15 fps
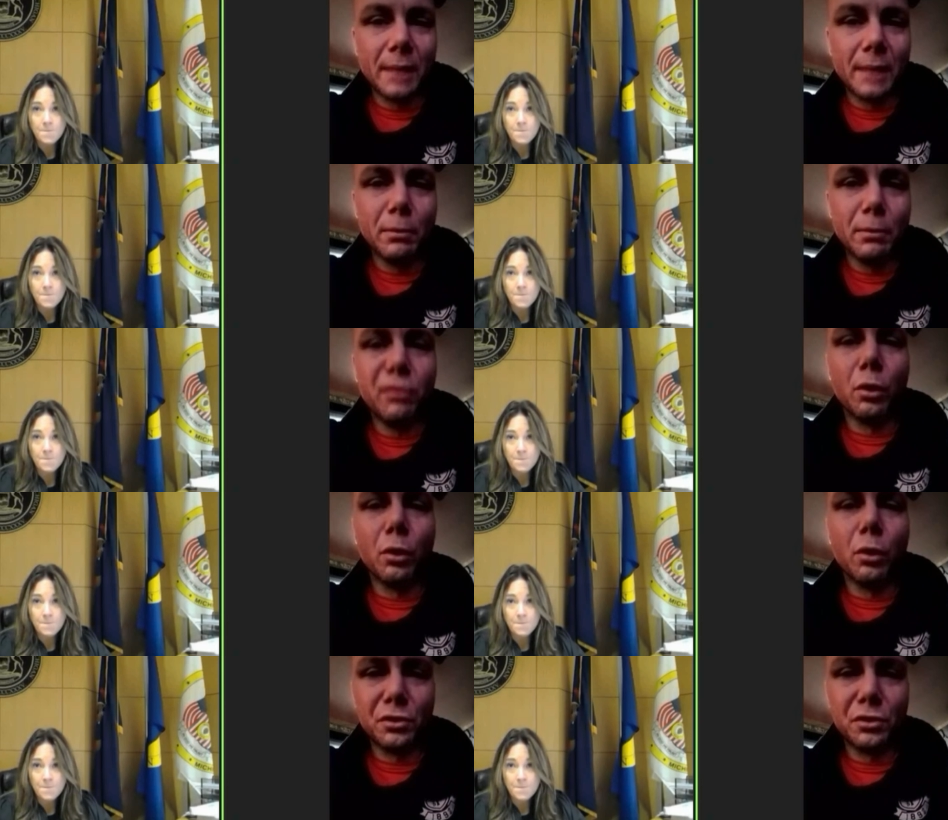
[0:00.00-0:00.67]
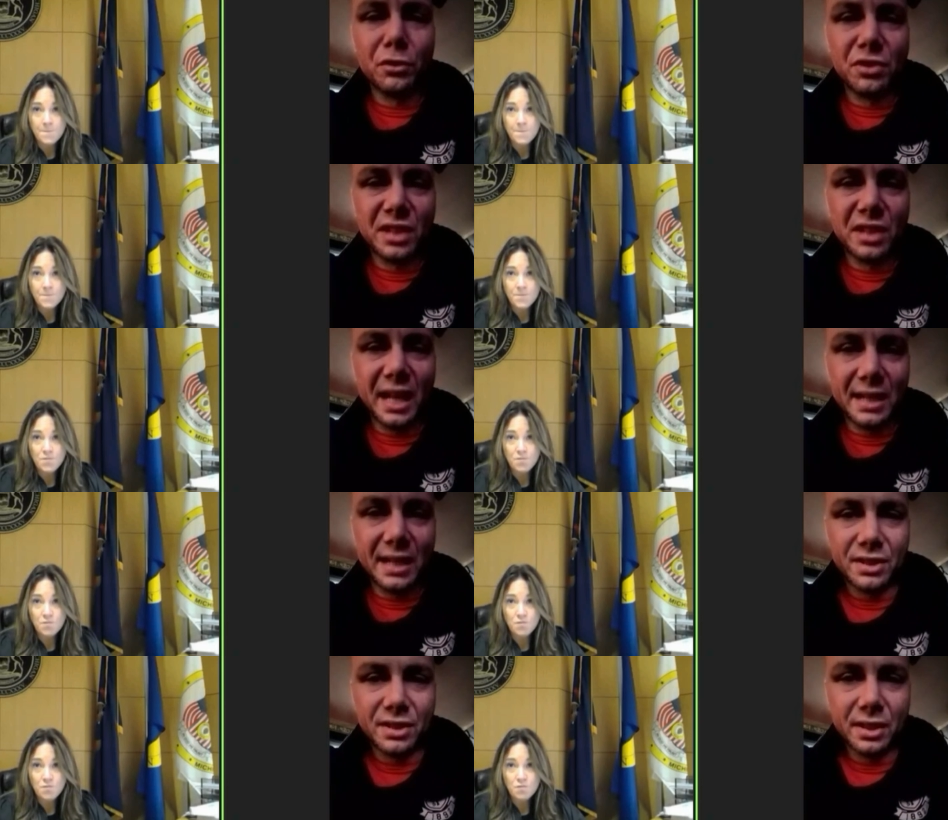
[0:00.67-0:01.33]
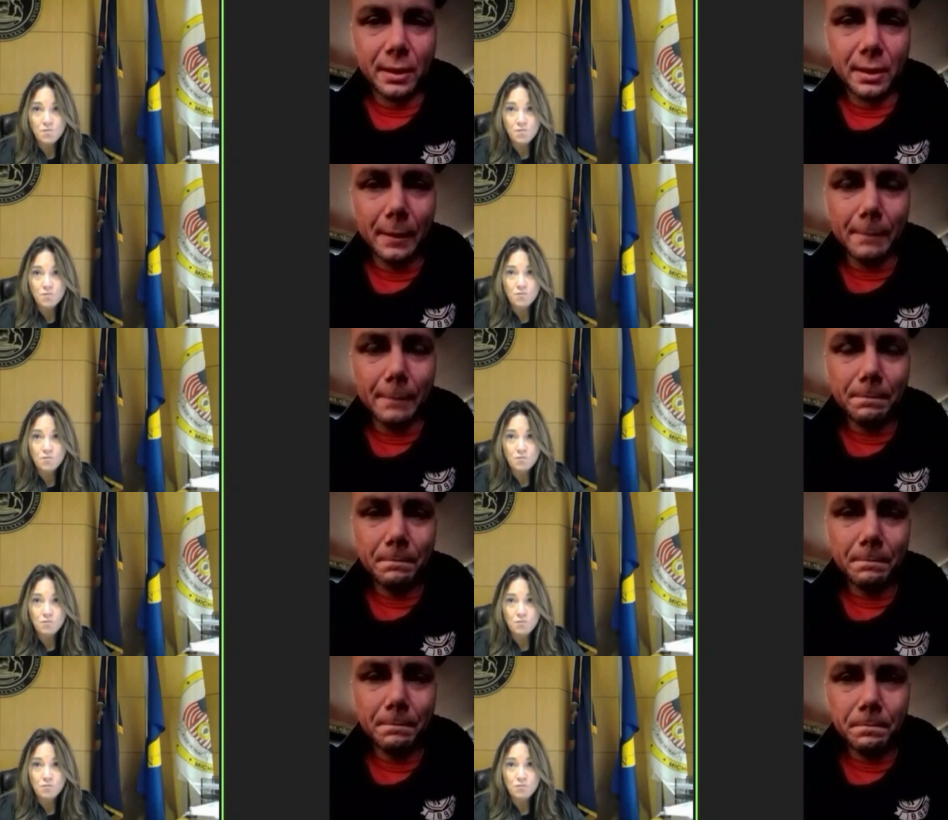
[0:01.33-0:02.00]
Speaker 1: to move forward through this case.
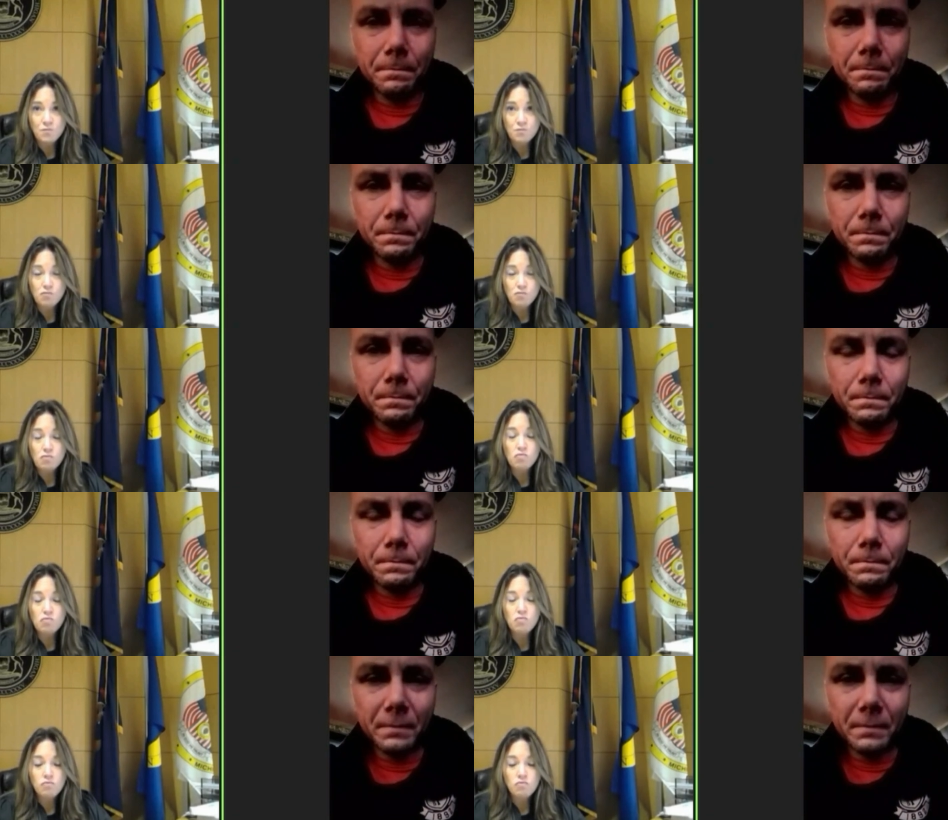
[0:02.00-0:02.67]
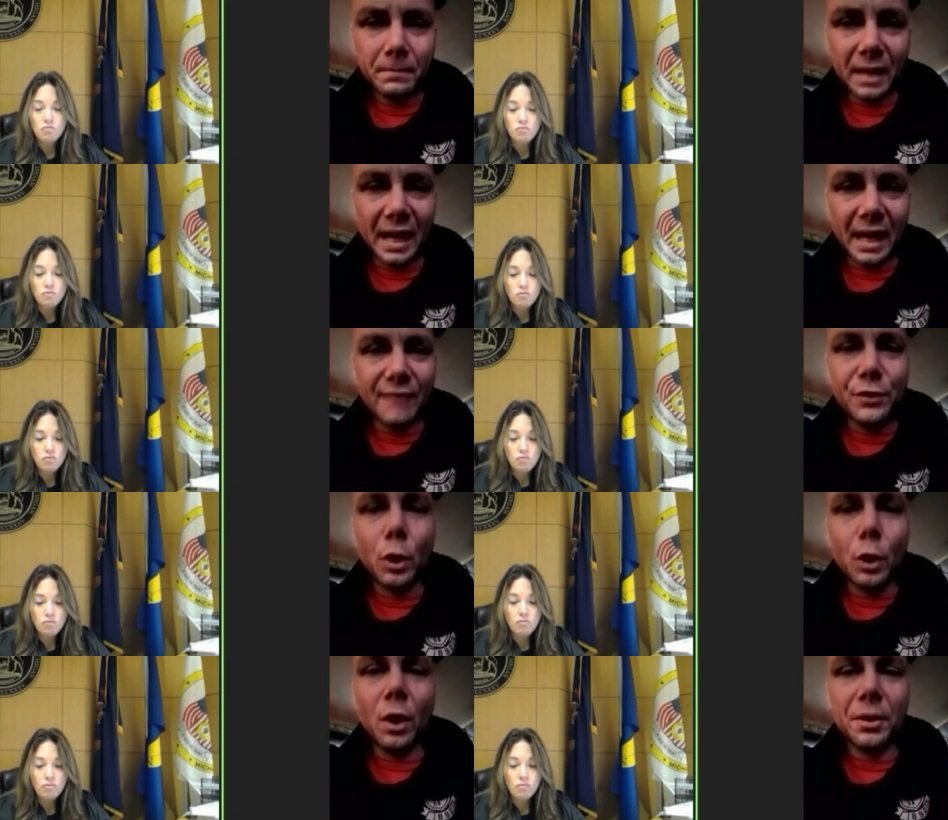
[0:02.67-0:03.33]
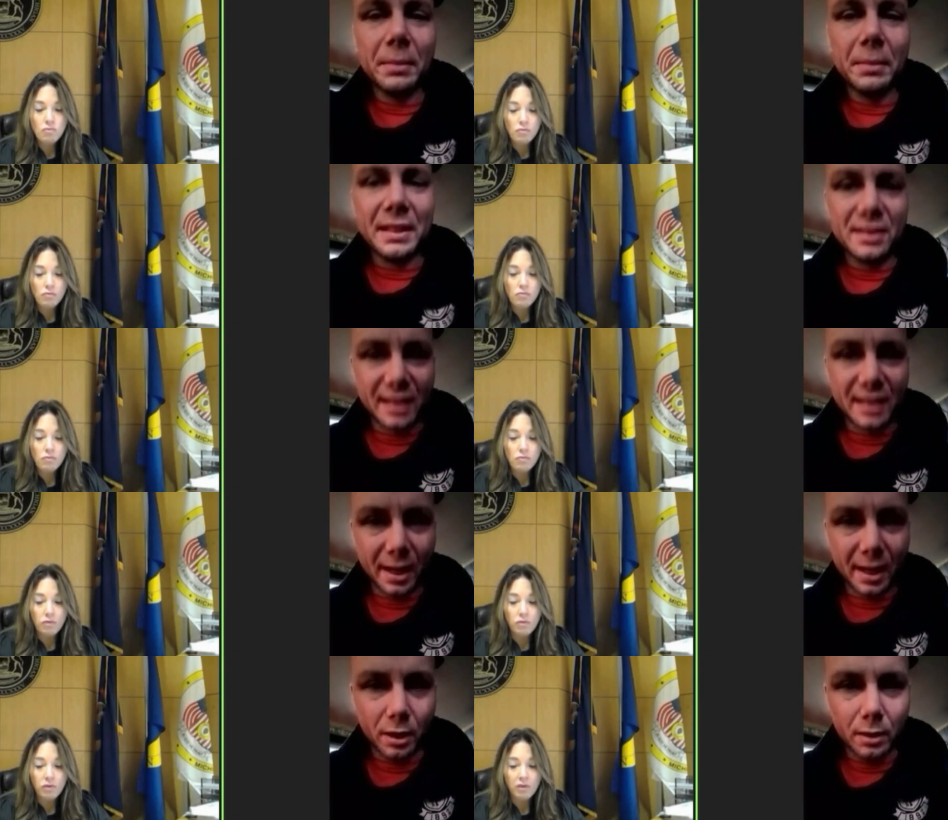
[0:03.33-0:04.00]
I have no other means
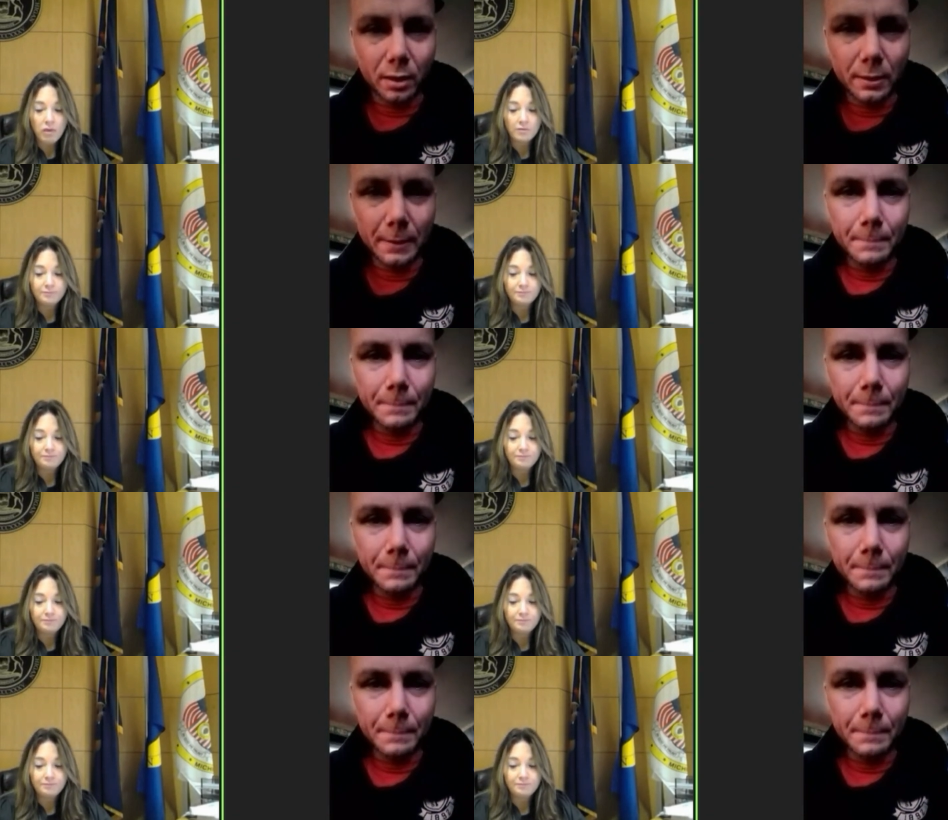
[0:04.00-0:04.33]
there.